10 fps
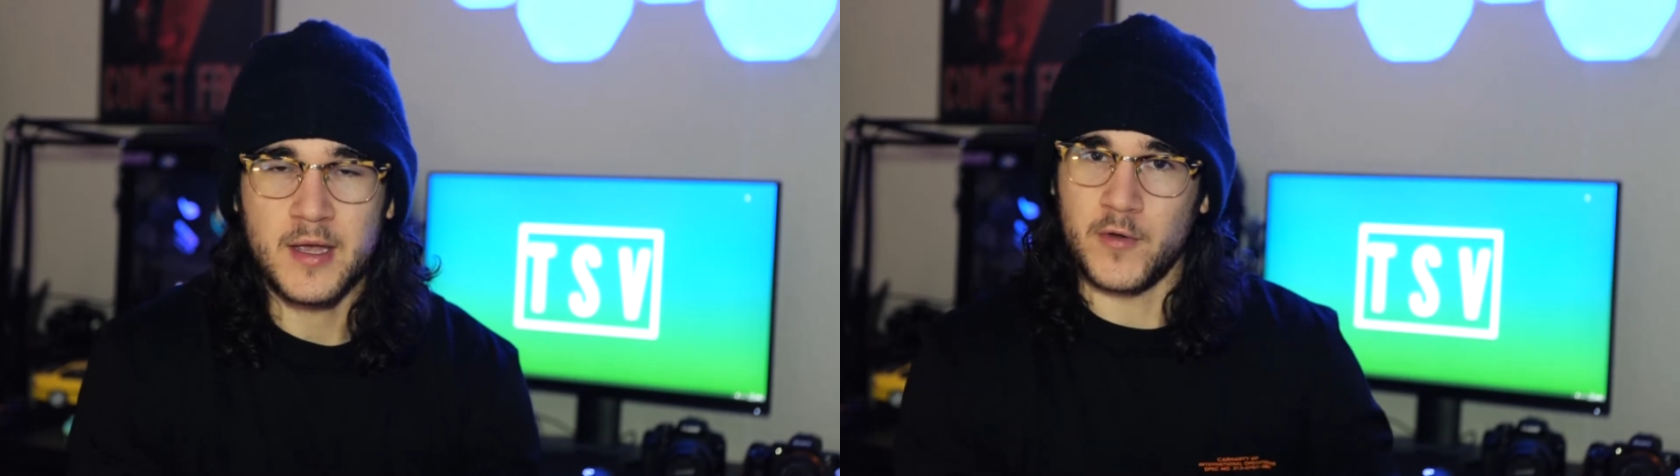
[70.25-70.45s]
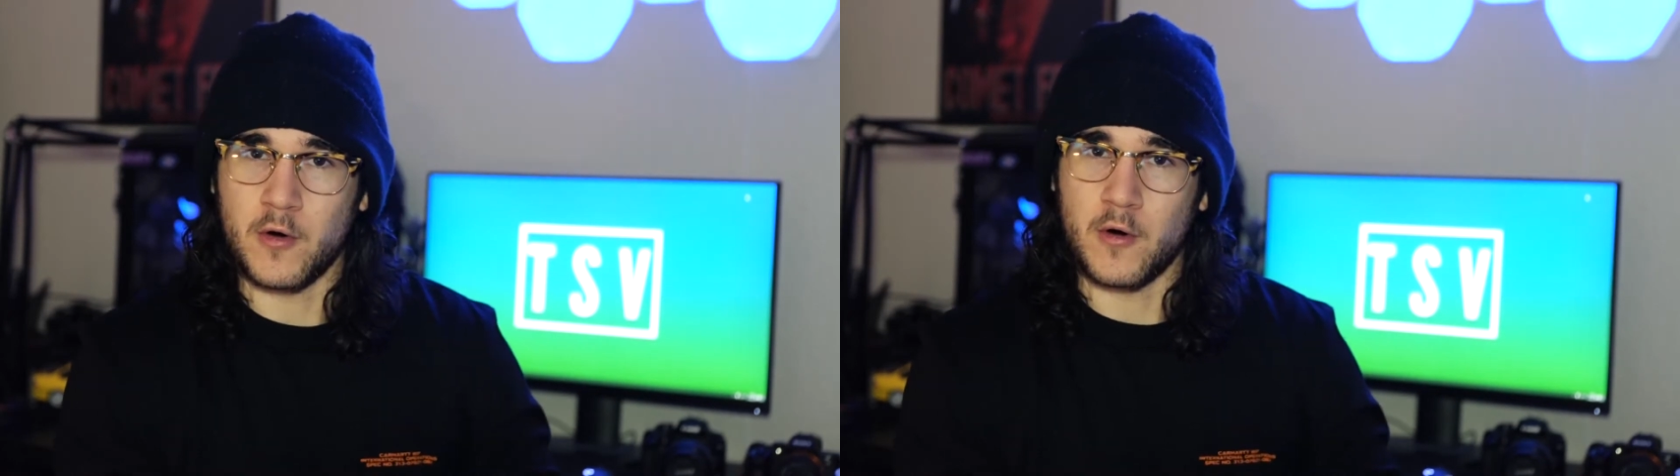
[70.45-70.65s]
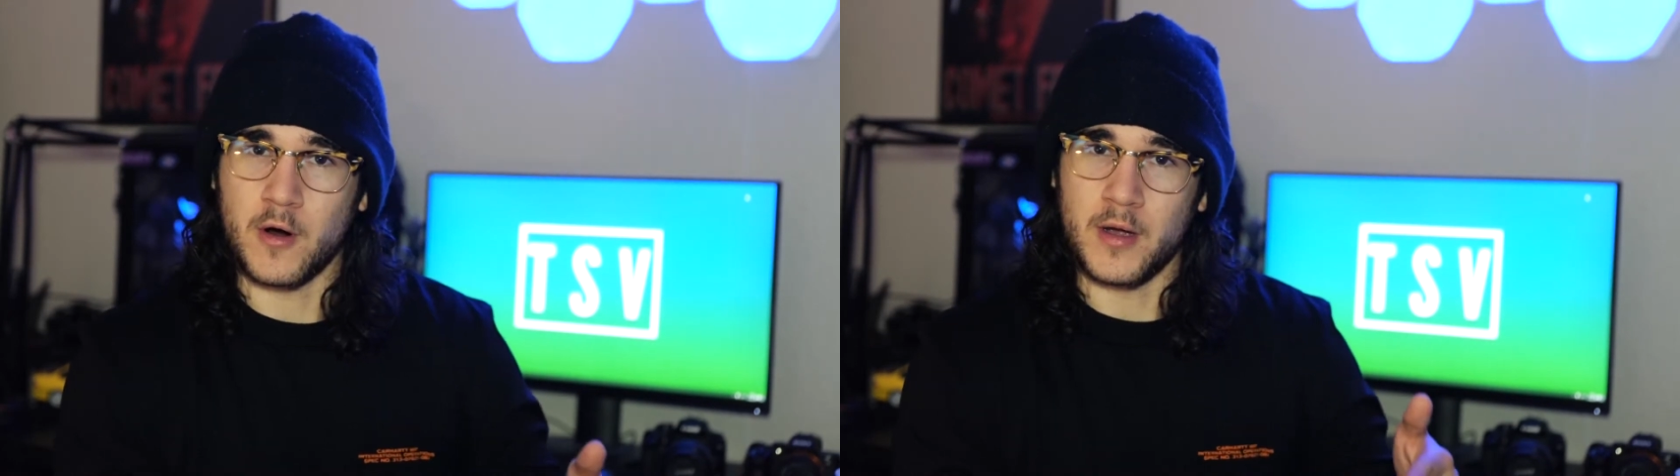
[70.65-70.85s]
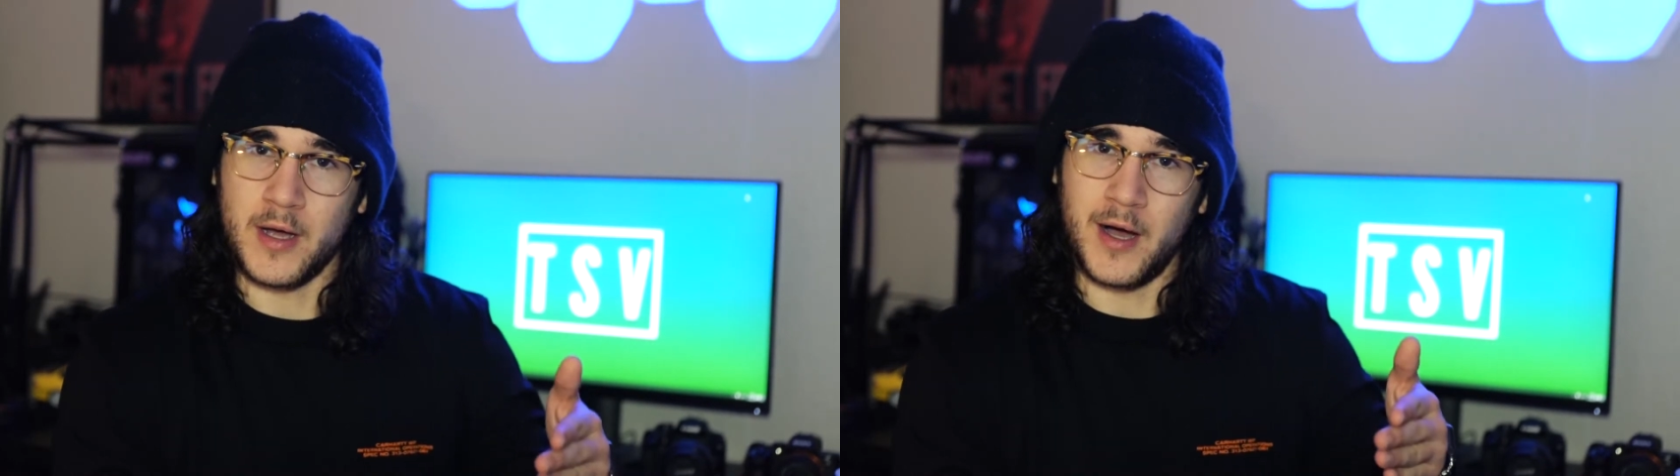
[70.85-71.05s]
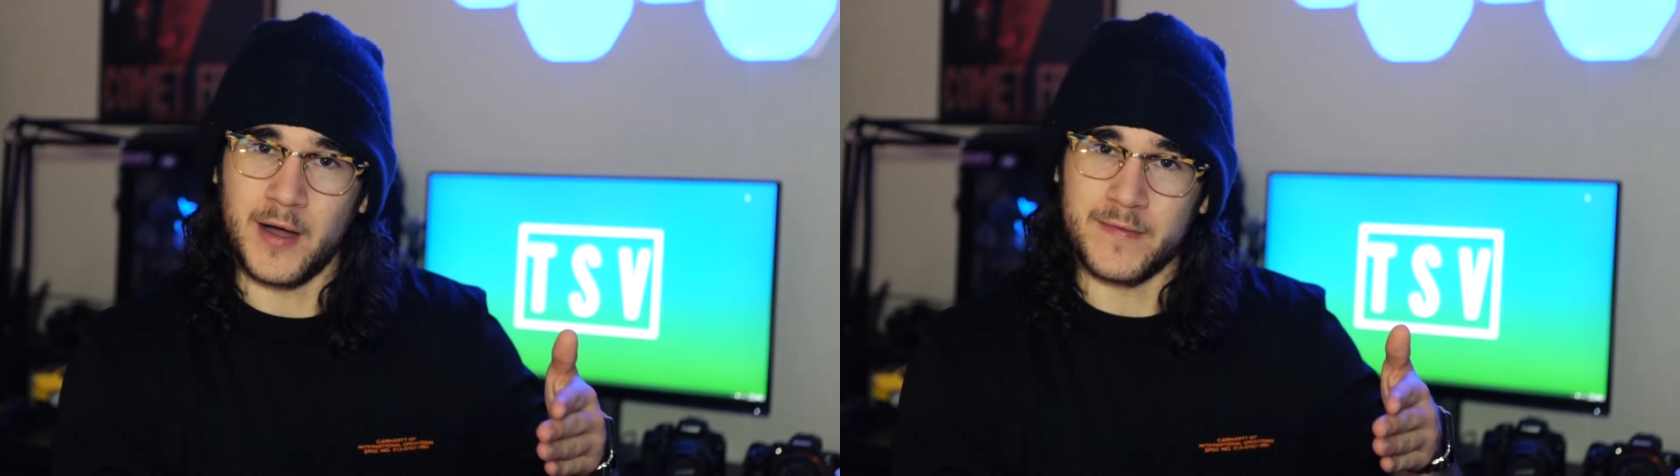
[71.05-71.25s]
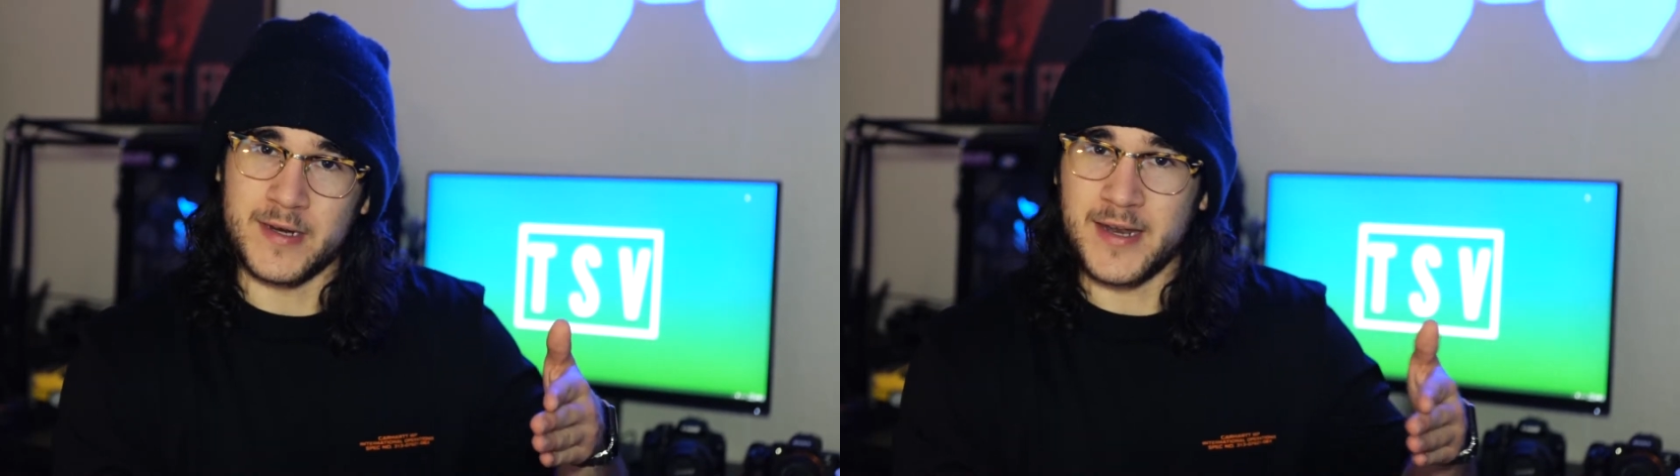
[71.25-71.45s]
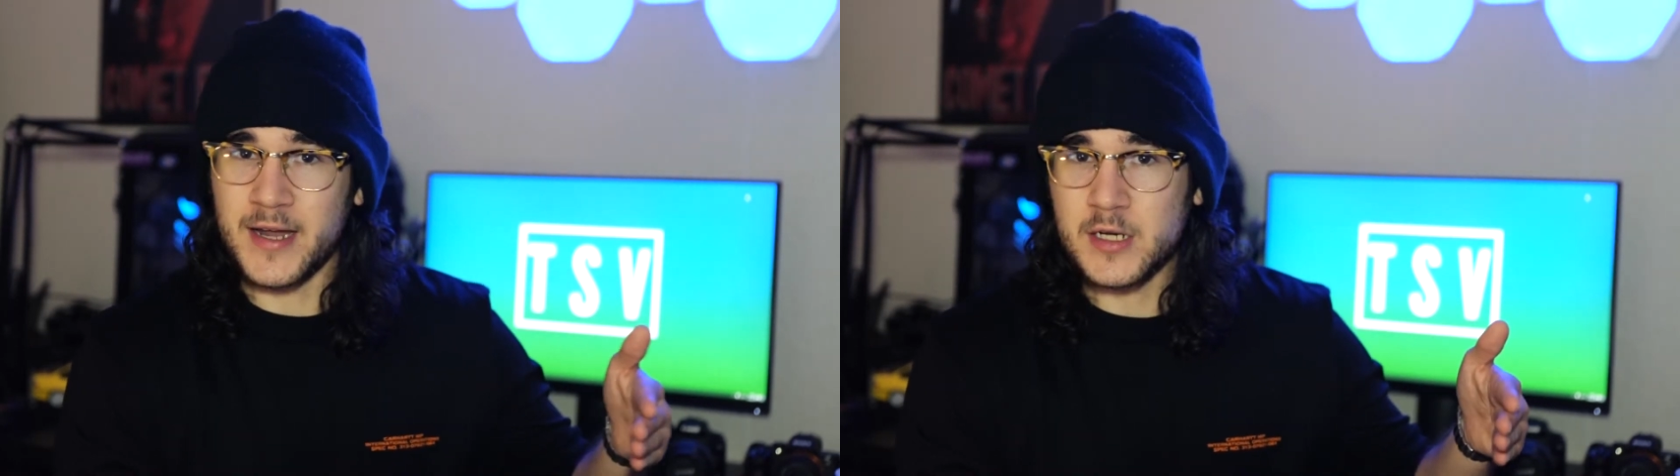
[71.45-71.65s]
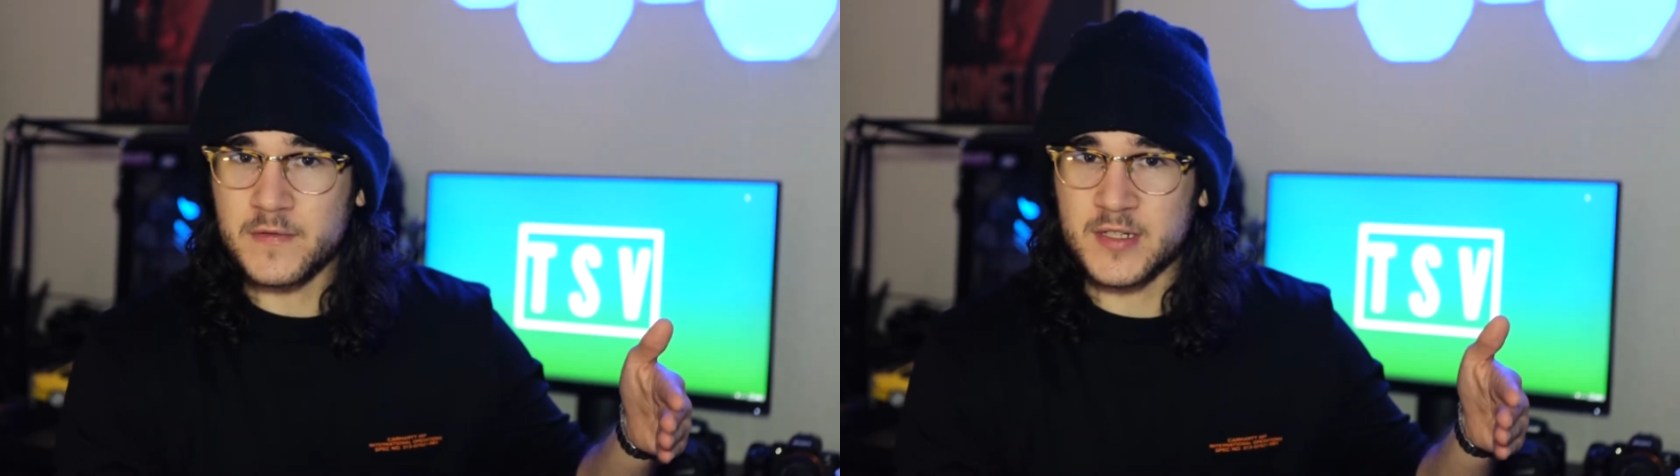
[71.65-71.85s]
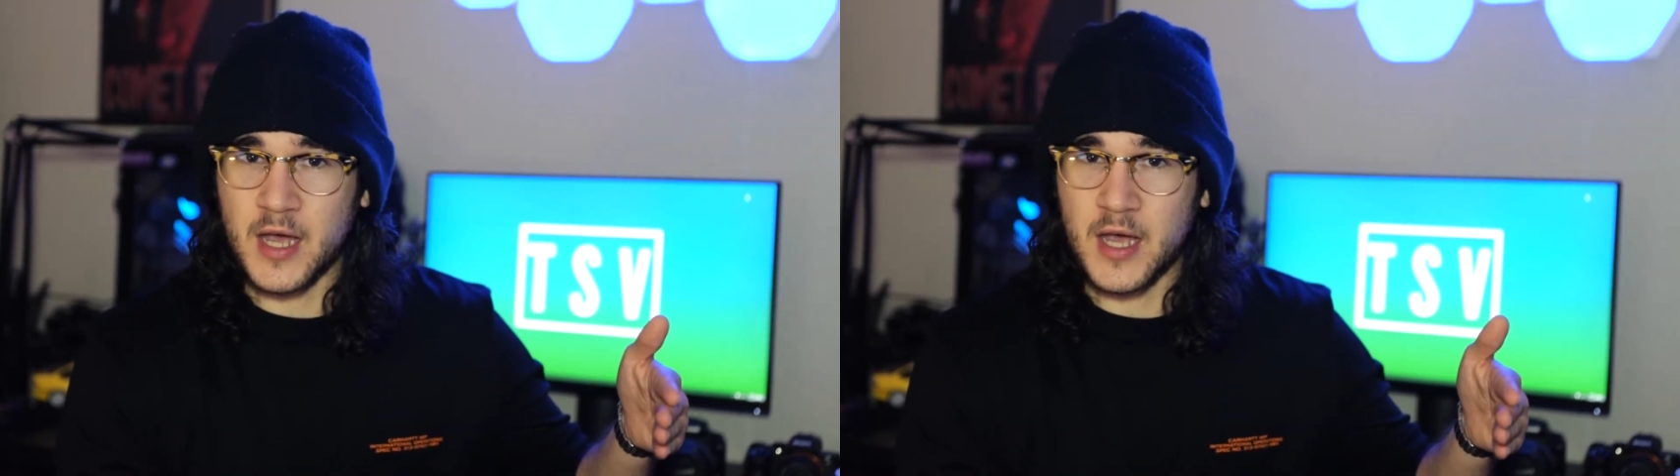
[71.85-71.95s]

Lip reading: If you're on the negative